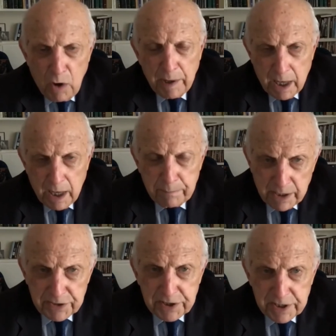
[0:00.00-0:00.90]
going up
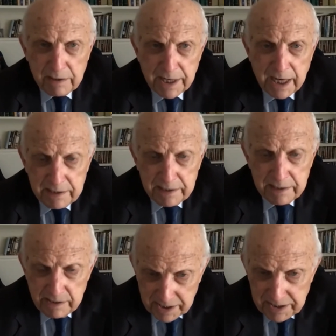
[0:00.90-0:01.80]
until
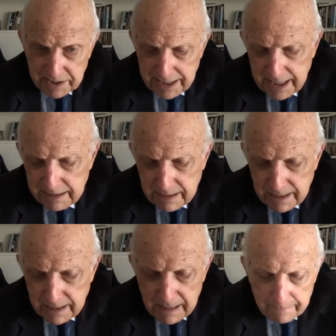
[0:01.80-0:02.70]

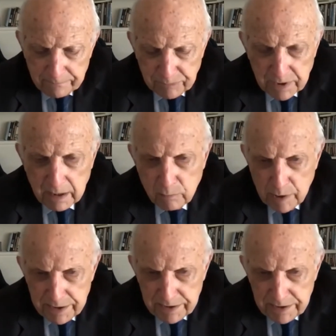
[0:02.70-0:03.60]
1968,
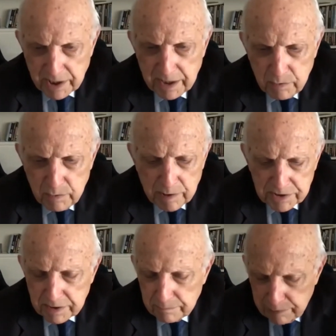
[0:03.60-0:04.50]
when the study
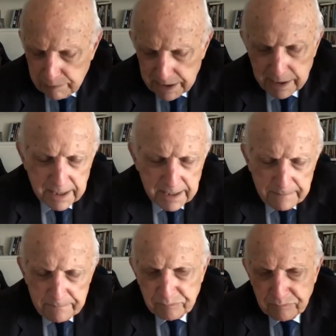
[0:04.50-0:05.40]
was completed,
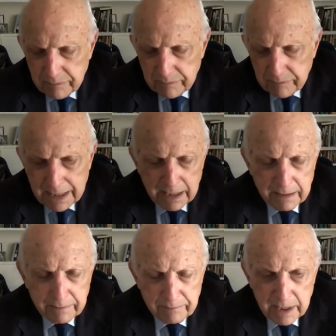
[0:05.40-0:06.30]

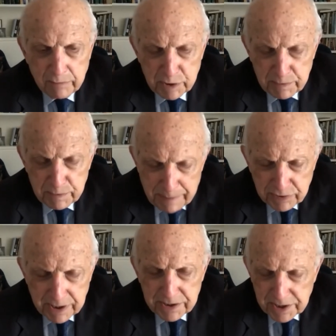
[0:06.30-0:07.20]
it was
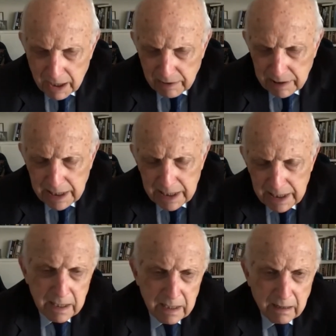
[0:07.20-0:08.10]
based
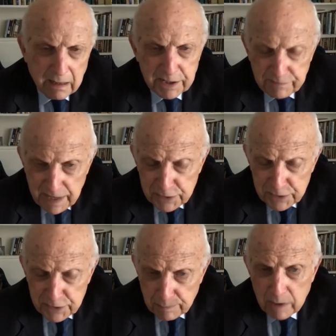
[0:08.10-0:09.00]
entirely on
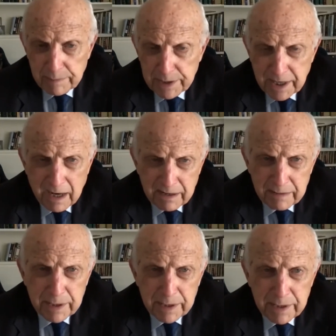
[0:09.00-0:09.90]
Defense Department
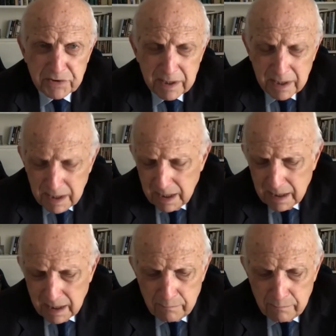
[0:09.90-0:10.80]
documents,
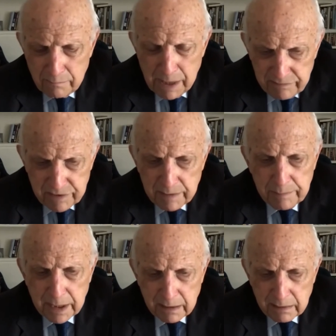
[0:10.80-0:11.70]
many of
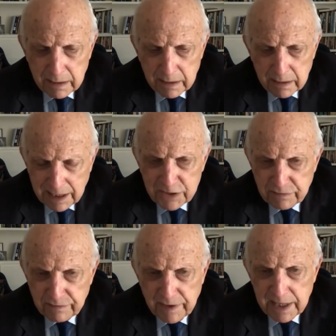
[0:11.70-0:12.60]
them
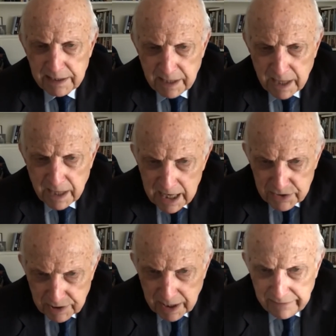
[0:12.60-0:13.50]
classified at the
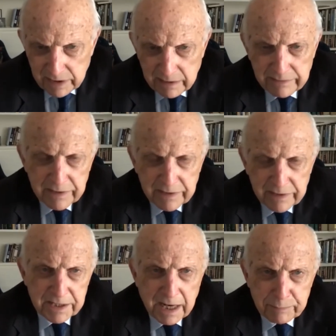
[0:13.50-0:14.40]
highest level,
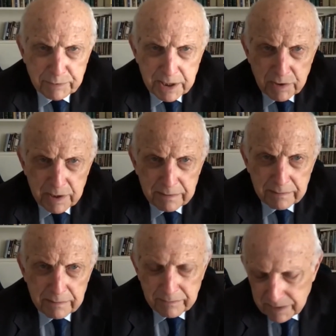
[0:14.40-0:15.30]
top secret.